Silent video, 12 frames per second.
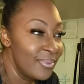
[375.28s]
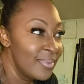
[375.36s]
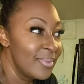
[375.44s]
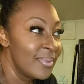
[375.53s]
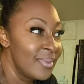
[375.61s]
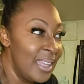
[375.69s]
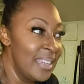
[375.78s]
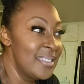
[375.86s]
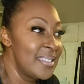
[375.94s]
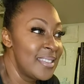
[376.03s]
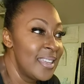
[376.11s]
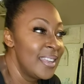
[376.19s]
that's
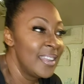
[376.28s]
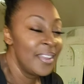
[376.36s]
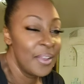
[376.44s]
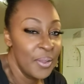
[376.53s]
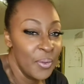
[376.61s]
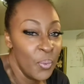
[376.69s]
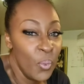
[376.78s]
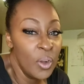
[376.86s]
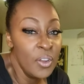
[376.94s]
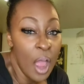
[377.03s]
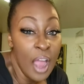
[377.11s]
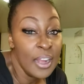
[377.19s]
we're
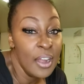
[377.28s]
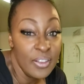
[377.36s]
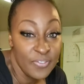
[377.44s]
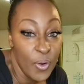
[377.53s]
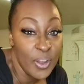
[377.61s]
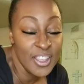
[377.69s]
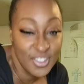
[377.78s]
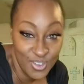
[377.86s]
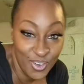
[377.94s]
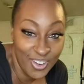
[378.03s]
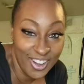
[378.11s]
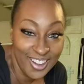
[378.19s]
knocking on 40's
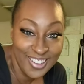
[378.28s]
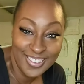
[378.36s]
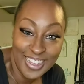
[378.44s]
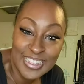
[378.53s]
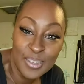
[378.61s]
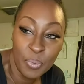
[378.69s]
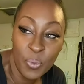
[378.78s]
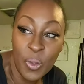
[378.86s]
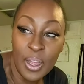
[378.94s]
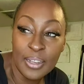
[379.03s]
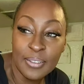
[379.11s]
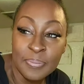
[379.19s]
door. That's number
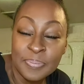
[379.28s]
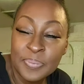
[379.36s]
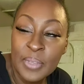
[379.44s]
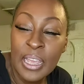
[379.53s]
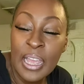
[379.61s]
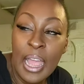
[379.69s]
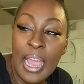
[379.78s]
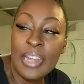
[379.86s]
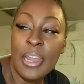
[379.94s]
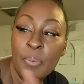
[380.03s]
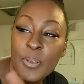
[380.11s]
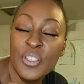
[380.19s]
1. And
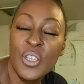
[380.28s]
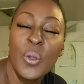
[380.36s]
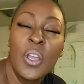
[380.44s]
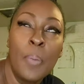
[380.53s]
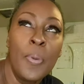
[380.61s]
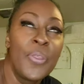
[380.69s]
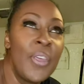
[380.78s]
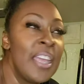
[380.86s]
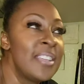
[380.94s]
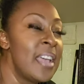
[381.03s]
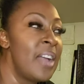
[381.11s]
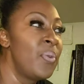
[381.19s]
number 2, a couple things
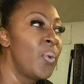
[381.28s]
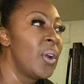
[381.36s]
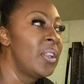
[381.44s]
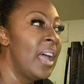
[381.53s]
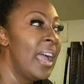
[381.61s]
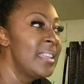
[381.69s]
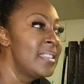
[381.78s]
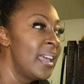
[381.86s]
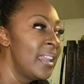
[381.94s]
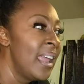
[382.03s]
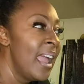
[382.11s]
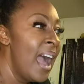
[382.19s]
I've realized that
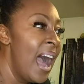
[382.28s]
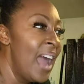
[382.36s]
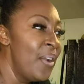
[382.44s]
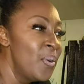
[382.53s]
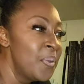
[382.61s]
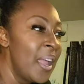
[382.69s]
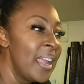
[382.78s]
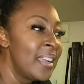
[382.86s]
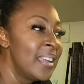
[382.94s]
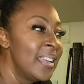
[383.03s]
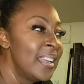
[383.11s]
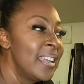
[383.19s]
I don't like
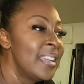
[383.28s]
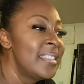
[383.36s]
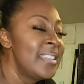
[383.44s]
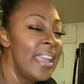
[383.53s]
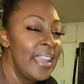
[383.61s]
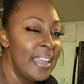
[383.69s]
take